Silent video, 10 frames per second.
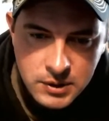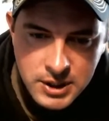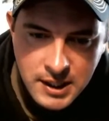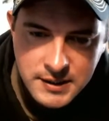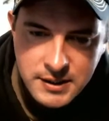
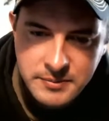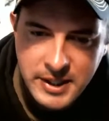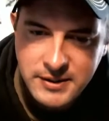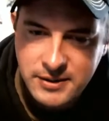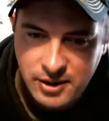Scott says
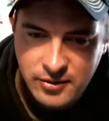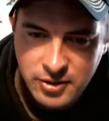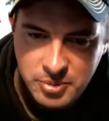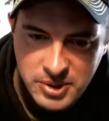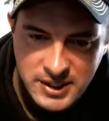mine's all
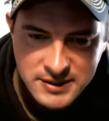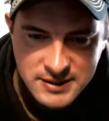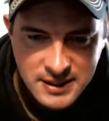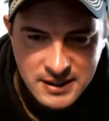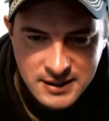over the
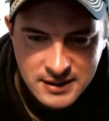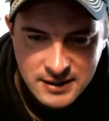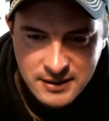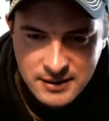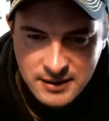place.
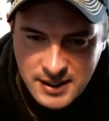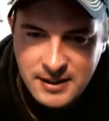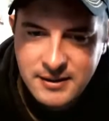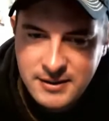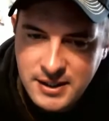
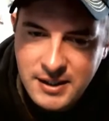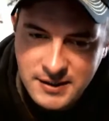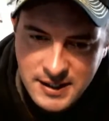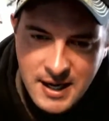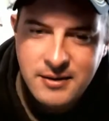Yeah, see,
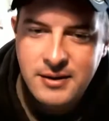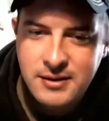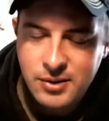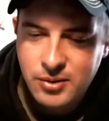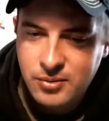
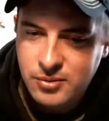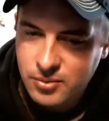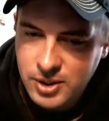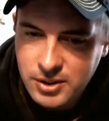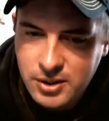exactly. So
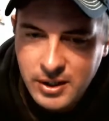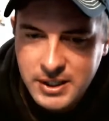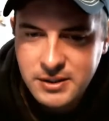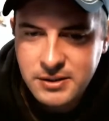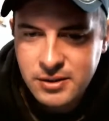when
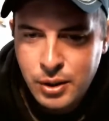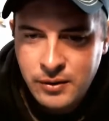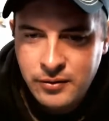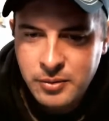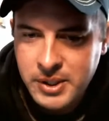collections are
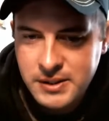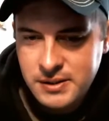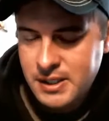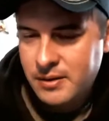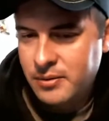all over the
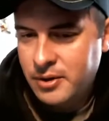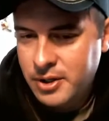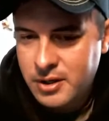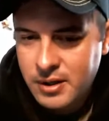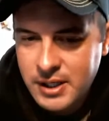place, it's not
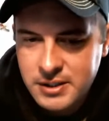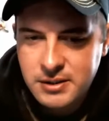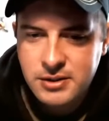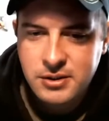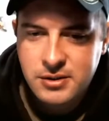really a
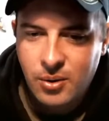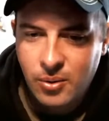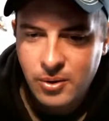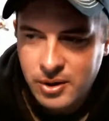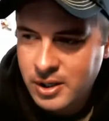collection. It's just a
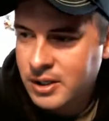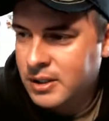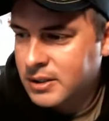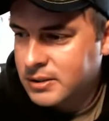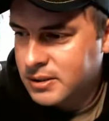hoard.
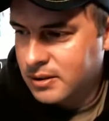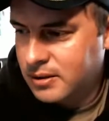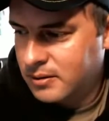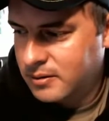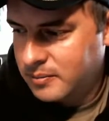
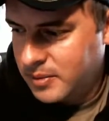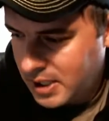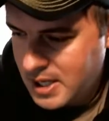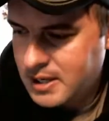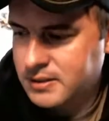So,
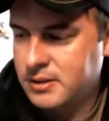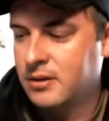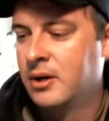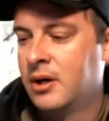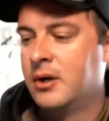but yeah.
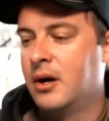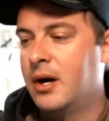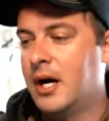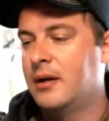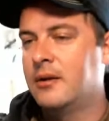So,
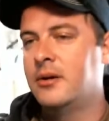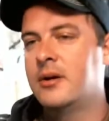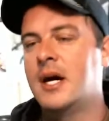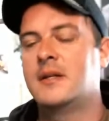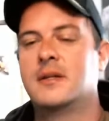all right,
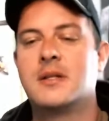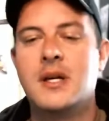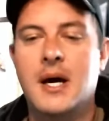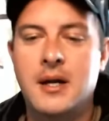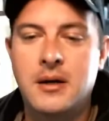you guys, let's
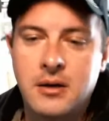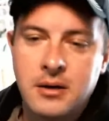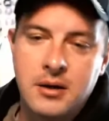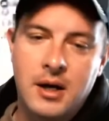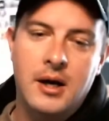get out of
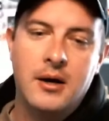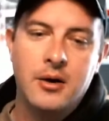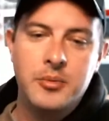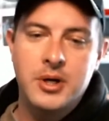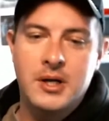here.
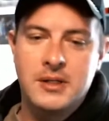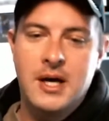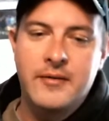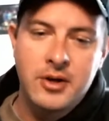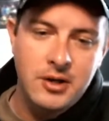I hope you guys
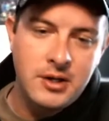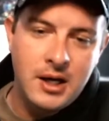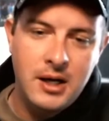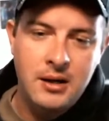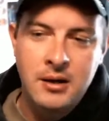have a good
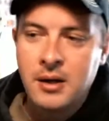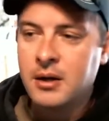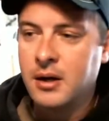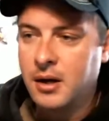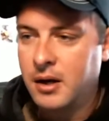day.
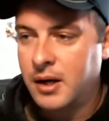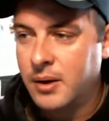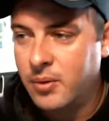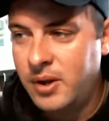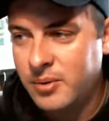
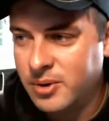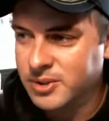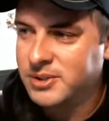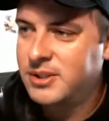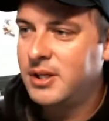And we
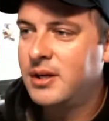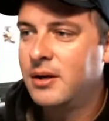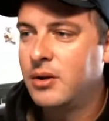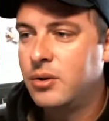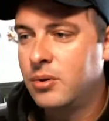will
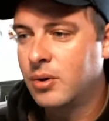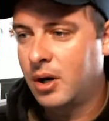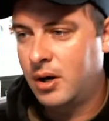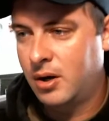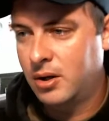see you
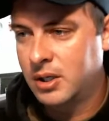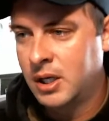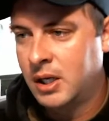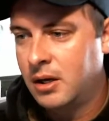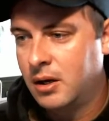
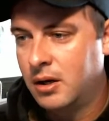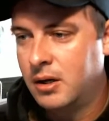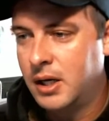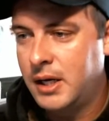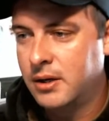all
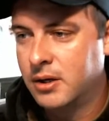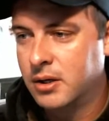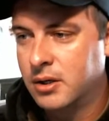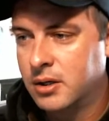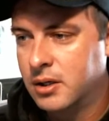
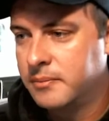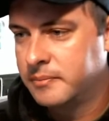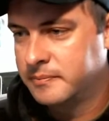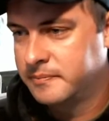later.